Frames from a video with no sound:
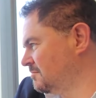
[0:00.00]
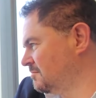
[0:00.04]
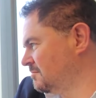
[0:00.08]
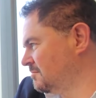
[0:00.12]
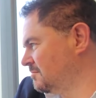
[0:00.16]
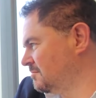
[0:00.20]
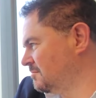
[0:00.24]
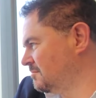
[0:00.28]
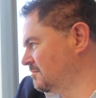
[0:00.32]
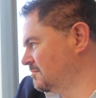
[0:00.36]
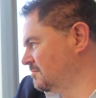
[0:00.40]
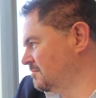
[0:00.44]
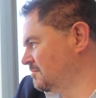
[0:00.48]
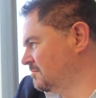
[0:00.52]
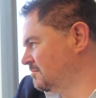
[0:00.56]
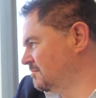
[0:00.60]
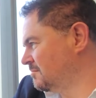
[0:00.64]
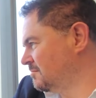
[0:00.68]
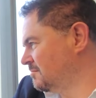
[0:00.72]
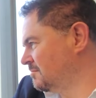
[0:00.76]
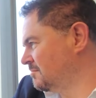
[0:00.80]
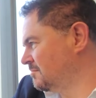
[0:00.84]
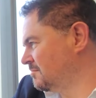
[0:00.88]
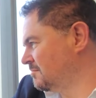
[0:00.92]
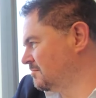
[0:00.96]

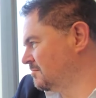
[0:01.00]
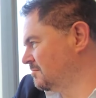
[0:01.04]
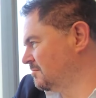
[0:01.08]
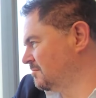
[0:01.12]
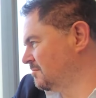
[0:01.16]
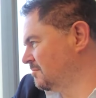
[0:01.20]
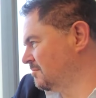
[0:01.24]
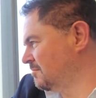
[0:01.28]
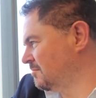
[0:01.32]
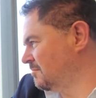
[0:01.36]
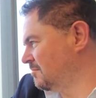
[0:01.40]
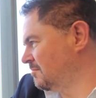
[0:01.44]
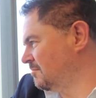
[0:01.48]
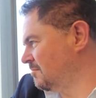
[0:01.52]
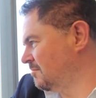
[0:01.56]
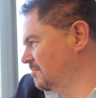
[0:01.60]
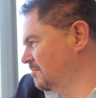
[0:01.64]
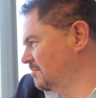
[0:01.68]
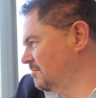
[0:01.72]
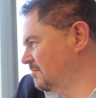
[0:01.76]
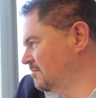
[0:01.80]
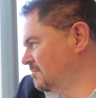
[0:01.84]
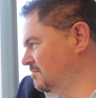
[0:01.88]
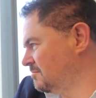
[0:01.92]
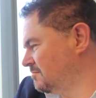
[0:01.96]

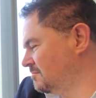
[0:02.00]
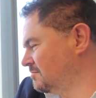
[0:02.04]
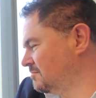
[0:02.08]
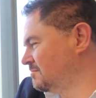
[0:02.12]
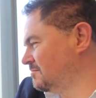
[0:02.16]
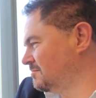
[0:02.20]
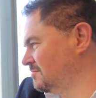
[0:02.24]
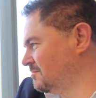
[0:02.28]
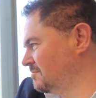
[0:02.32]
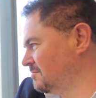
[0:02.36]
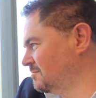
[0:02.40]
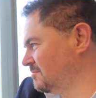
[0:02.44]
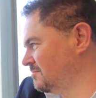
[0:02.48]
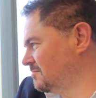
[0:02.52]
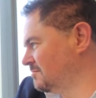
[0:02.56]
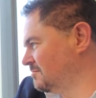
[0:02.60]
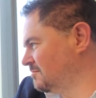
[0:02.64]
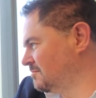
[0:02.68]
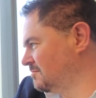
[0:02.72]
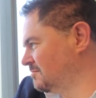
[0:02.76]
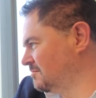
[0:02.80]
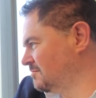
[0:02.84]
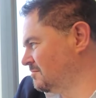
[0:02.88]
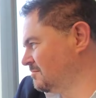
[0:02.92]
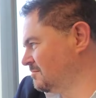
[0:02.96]

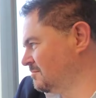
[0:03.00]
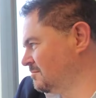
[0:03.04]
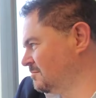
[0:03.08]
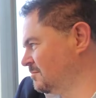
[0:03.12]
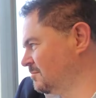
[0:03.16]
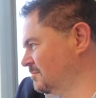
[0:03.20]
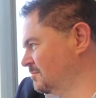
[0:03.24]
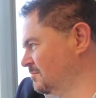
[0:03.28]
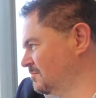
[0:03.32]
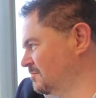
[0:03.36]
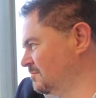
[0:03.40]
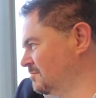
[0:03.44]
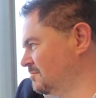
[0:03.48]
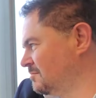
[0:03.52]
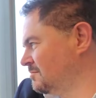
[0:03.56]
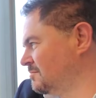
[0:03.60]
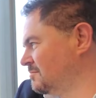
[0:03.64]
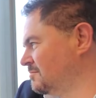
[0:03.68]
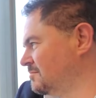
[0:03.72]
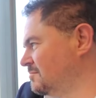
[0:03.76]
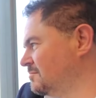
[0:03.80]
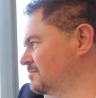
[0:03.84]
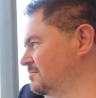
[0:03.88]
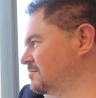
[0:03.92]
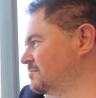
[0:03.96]

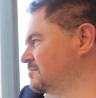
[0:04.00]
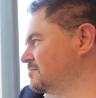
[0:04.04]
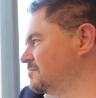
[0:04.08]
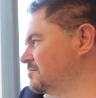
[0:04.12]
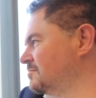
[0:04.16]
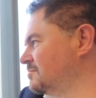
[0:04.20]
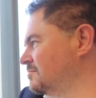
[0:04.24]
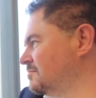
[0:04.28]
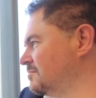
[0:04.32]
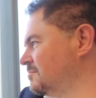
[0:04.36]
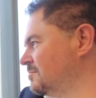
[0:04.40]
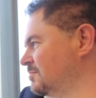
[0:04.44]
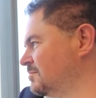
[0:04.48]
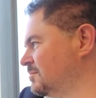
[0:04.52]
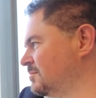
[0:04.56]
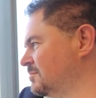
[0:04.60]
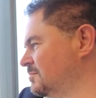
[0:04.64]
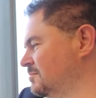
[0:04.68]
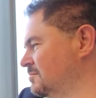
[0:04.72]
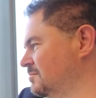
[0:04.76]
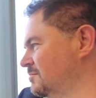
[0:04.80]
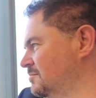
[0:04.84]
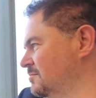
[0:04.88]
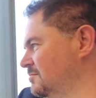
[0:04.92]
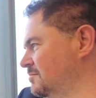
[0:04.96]

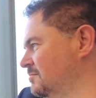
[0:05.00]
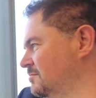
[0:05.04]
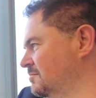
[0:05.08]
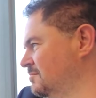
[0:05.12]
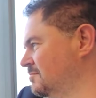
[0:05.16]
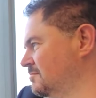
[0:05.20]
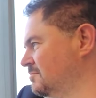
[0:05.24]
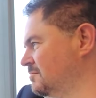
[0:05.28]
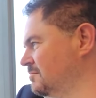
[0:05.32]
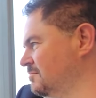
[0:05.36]
[no speech]